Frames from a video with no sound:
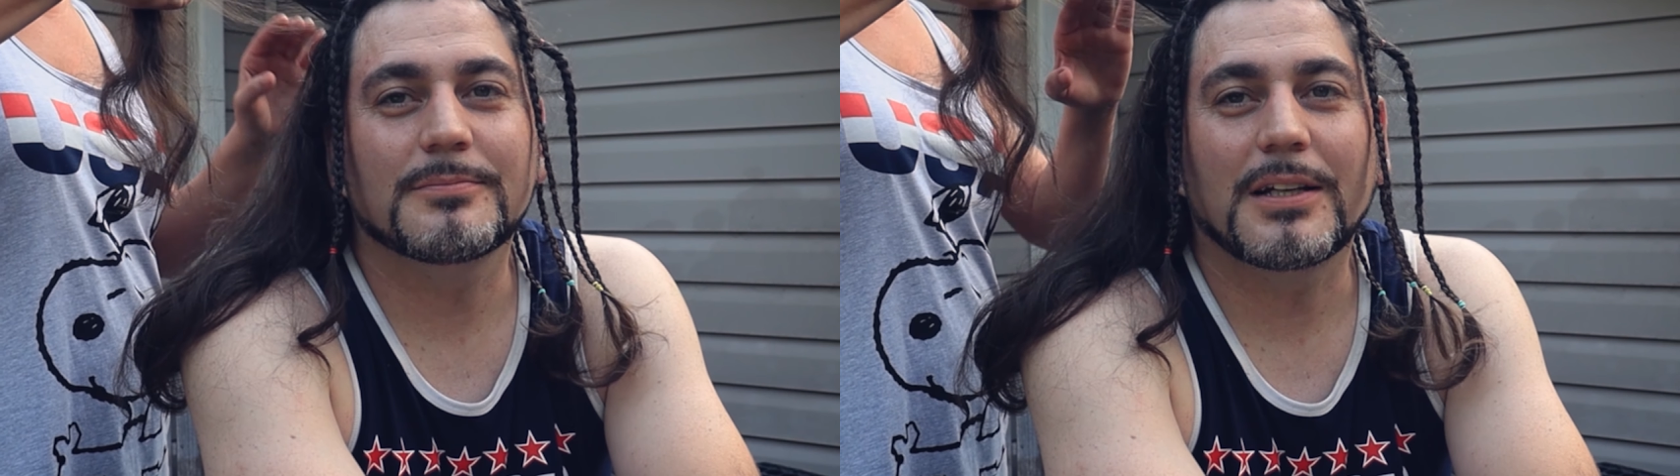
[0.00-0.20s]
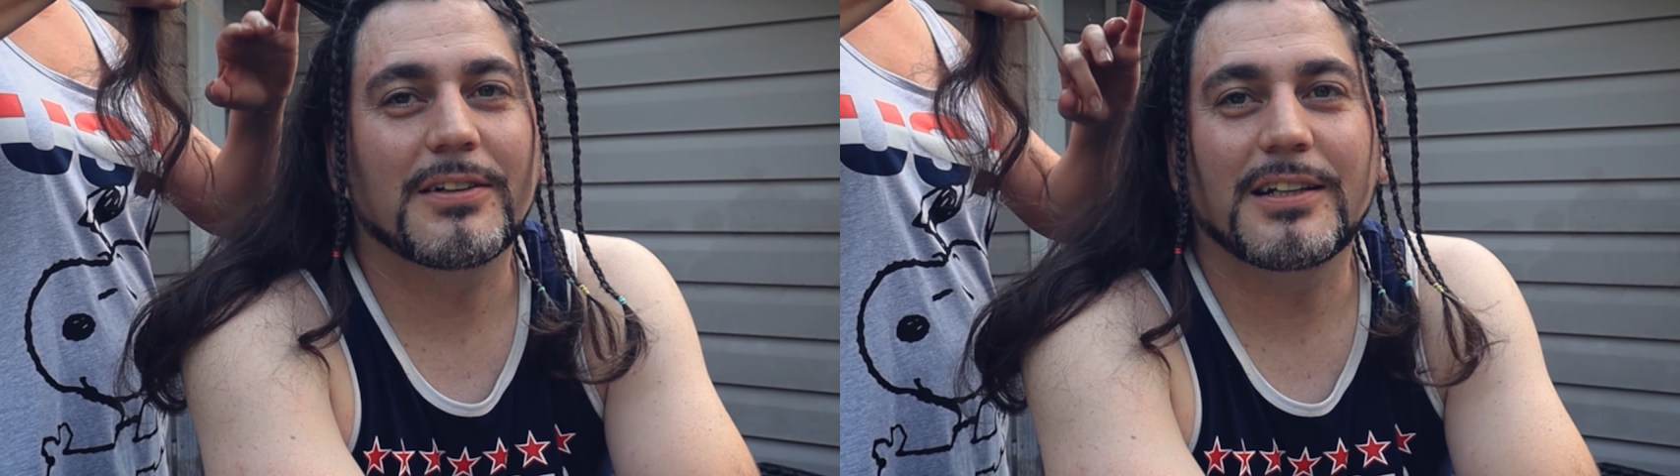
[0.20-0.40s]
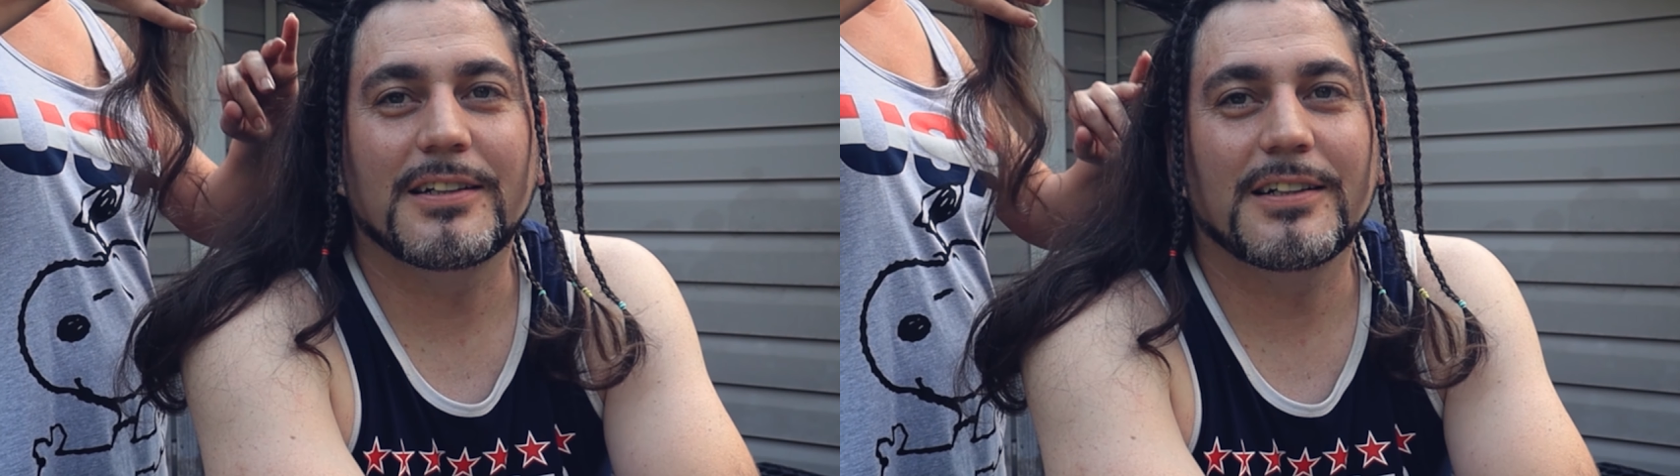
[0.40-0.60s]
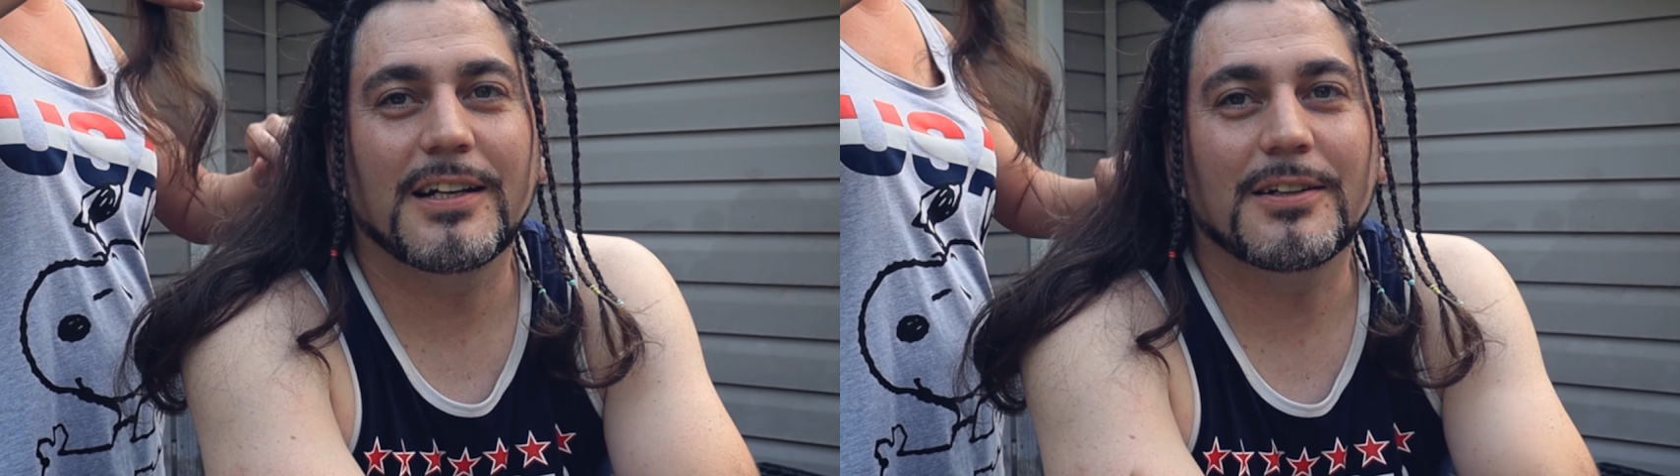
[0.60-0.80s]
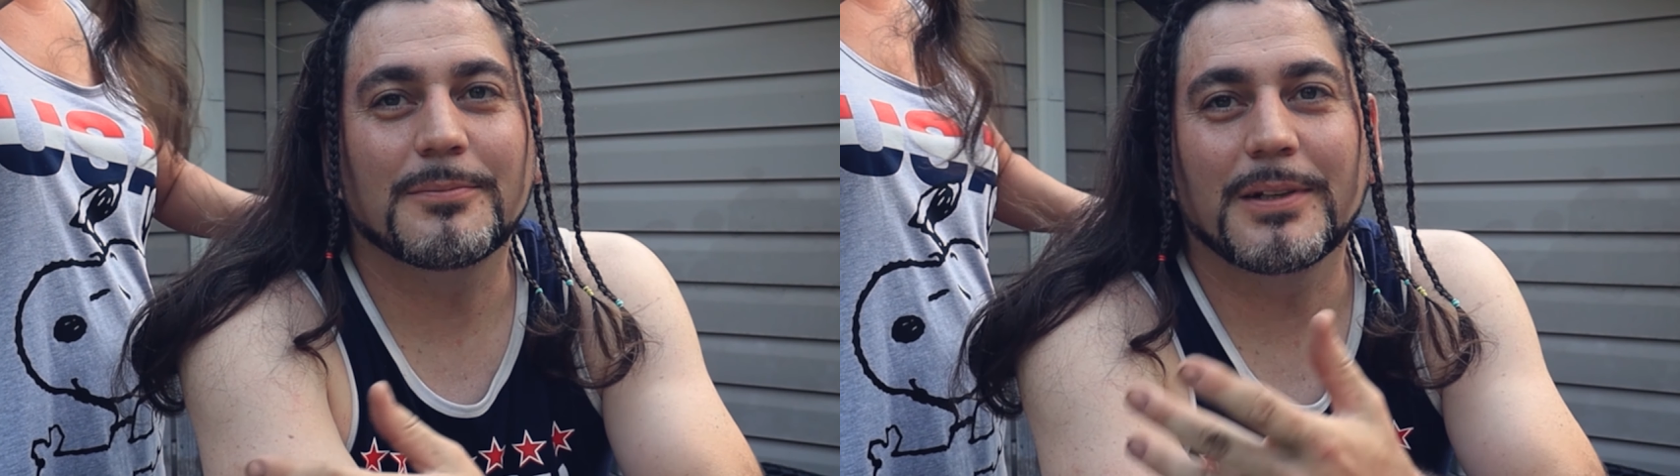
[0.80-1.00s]
I'll edit it
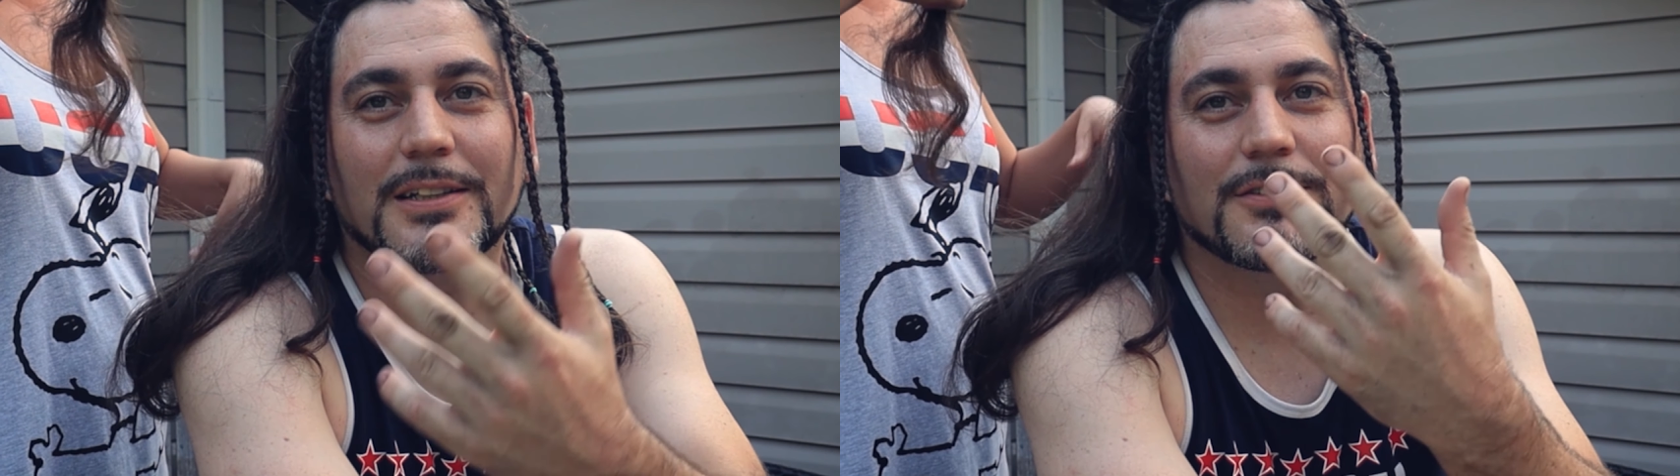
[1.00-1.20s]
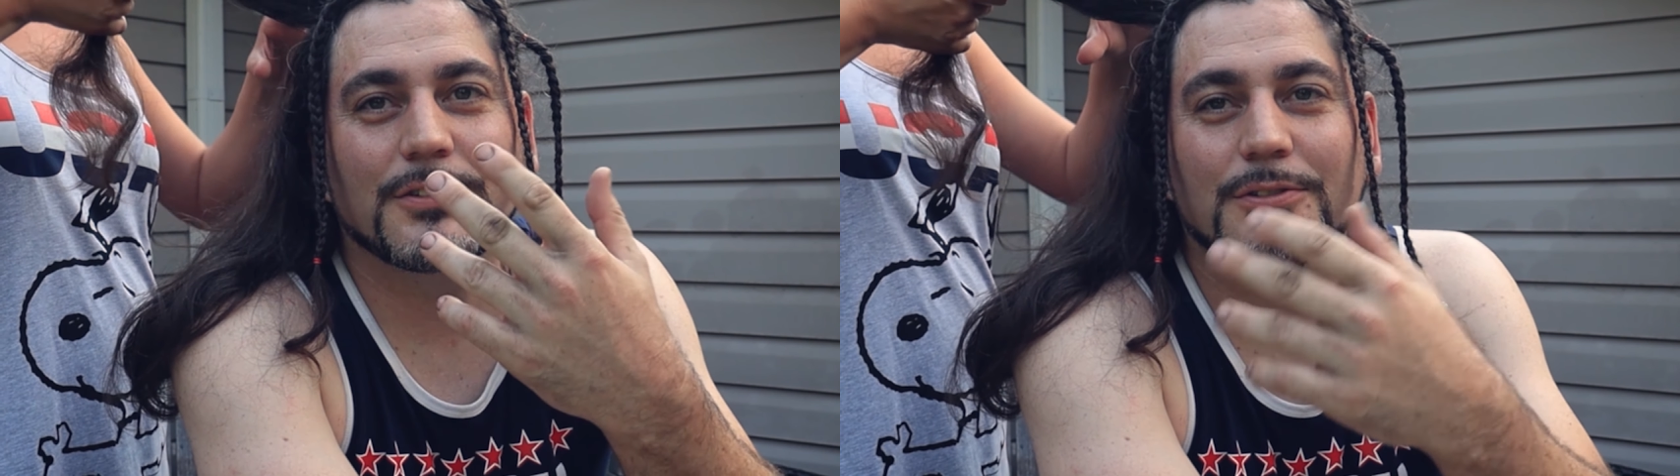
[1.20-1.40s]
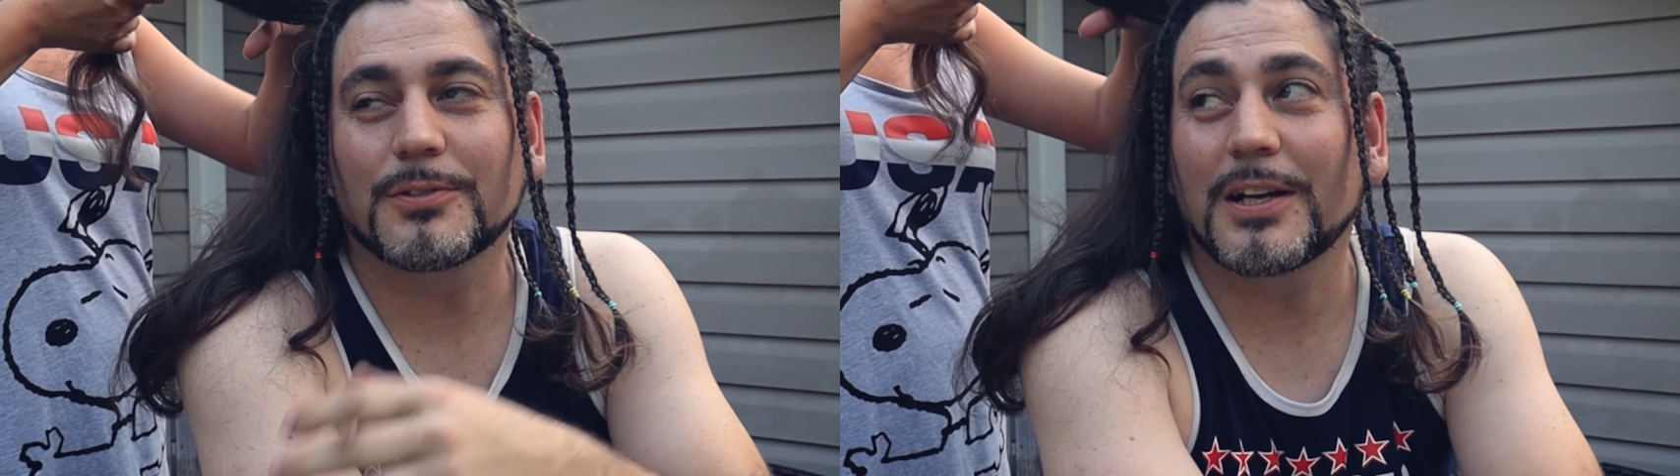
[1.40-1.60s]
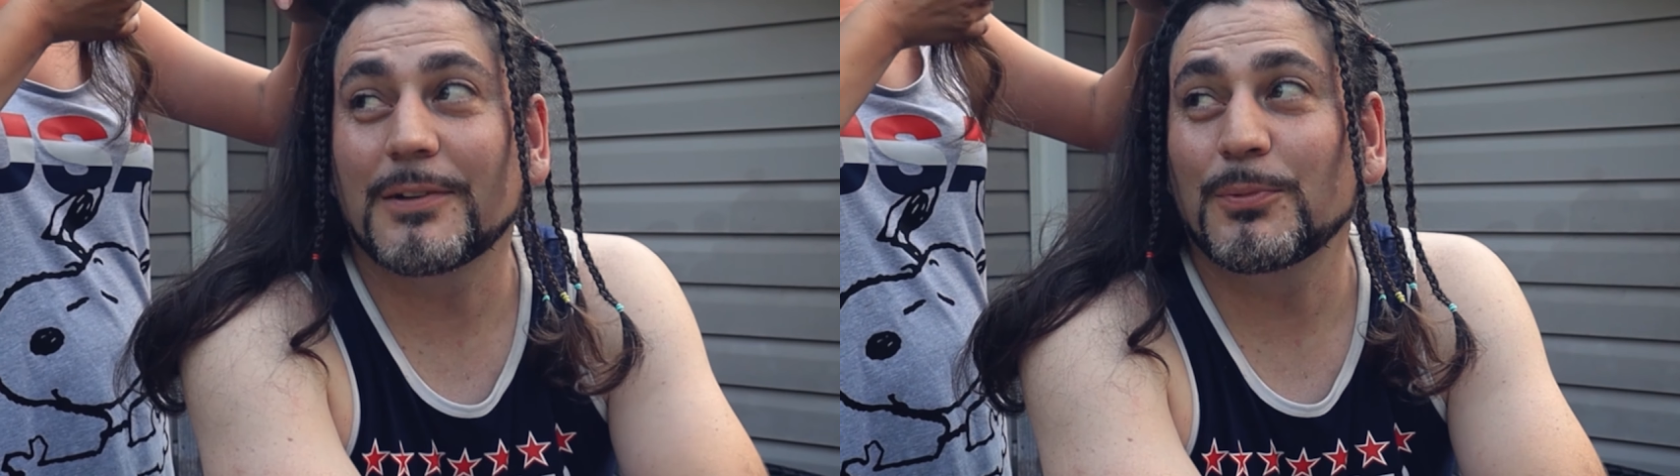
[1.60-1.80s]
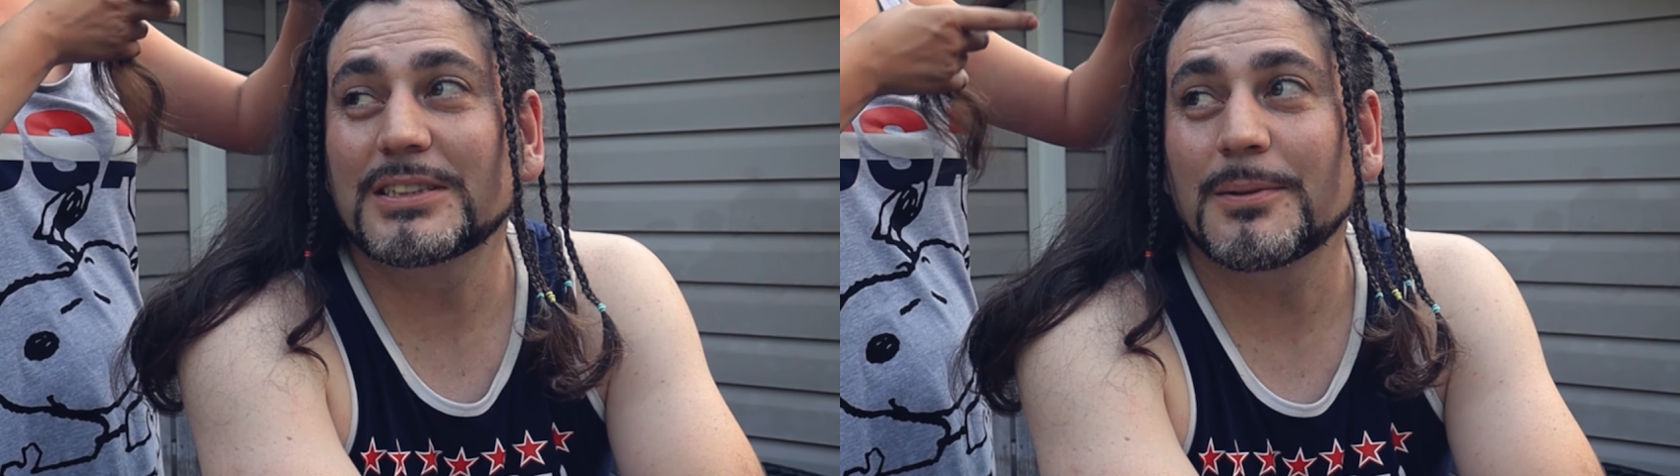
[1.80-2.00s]
out and make a little...
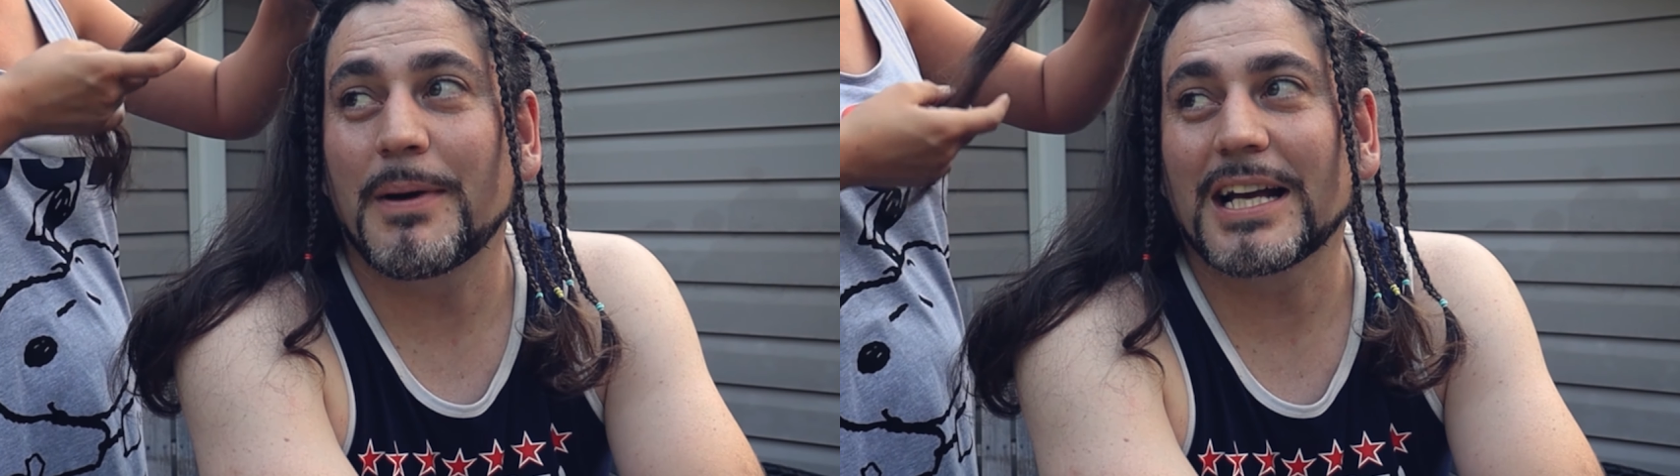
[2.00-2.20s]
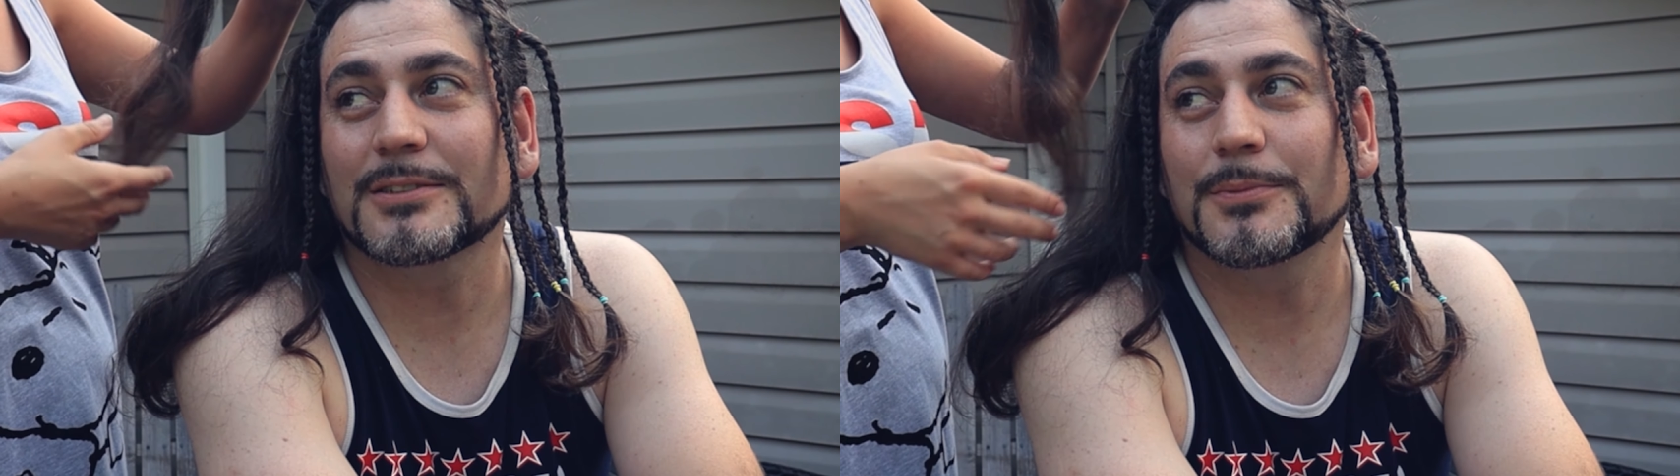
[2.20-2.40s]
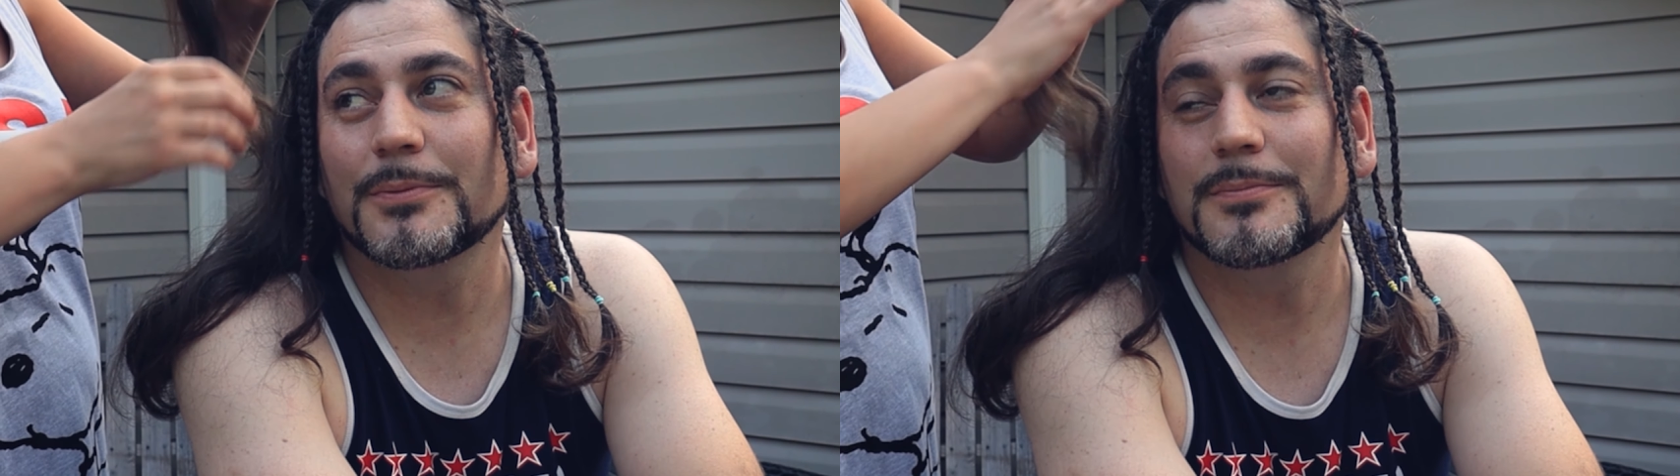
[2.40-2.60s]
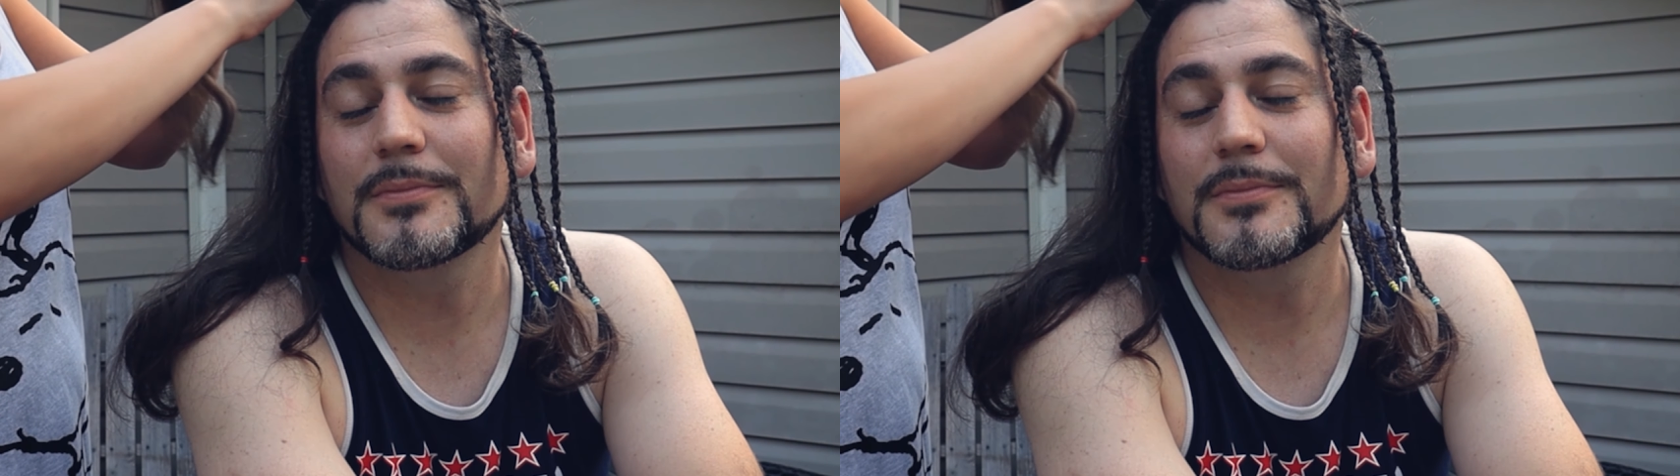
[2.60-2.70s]
What's the maximum?